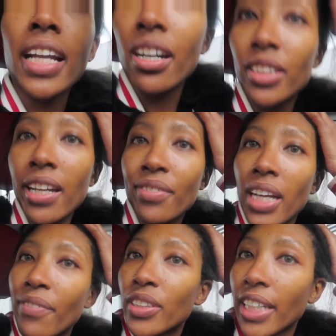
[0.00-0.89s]
I don't think I've
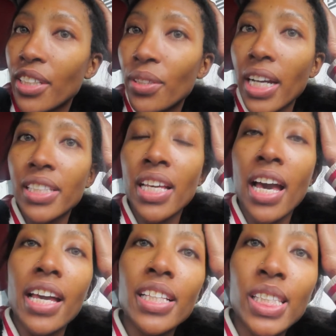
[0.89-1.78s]
ever taken you guys
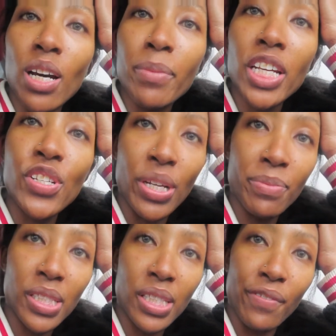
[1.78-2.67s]
yet. It's so many
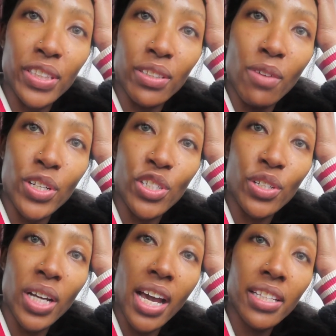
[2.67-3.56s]
gems in San Francisco I want to show
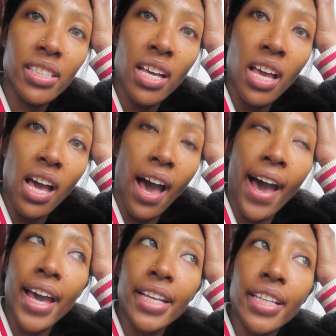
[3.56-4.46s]
you guys.
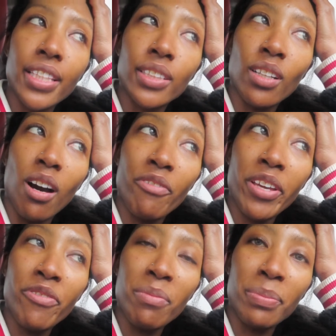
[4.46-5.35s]
I get this
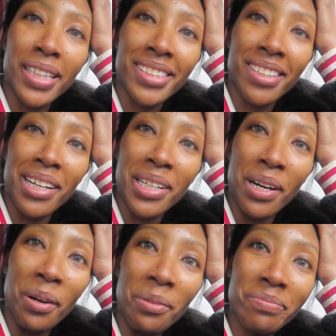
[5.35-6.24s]
coffee from a place called
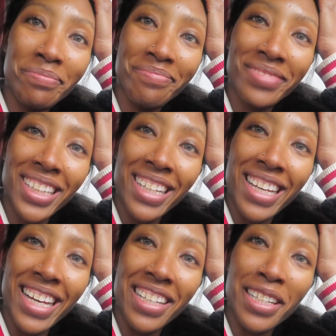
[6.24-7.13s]
Home,
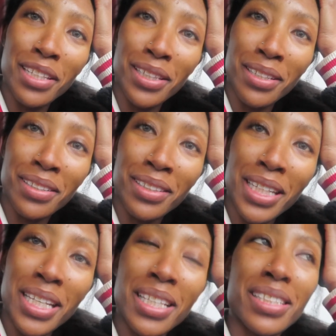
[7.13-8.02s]
and it
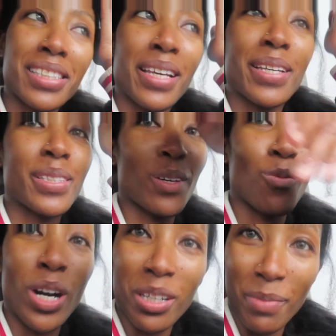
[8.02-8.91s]
literally says
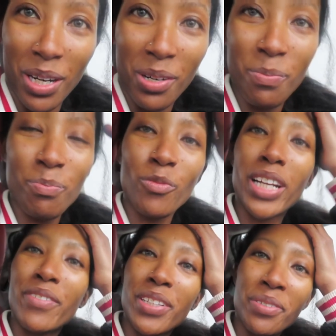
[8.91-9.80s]
welcome home
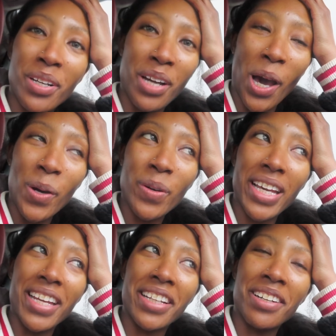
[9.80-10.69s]
whenever you go,
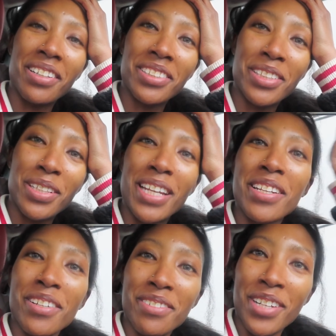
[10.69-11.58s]
and it calls you,
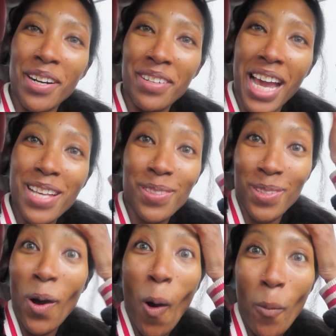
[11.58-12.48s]
and you're known as
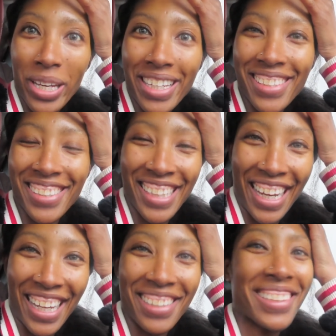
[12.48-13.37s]
the homies.
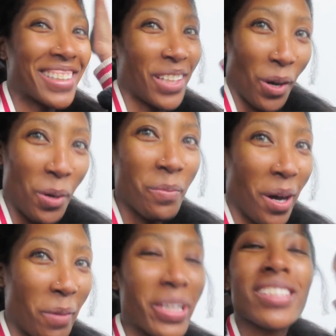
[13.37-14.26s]
Get it? Because home,
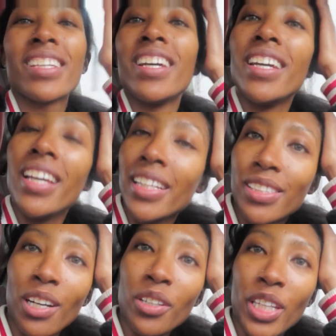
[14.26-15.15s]
homies. It's
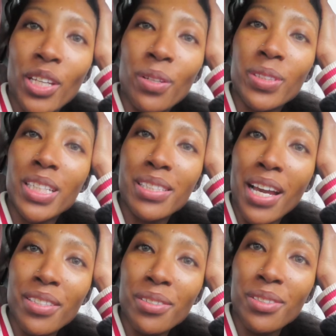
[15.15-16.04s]
so cute. The
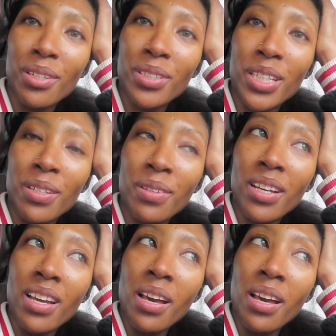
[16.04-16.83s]
designs are so cute.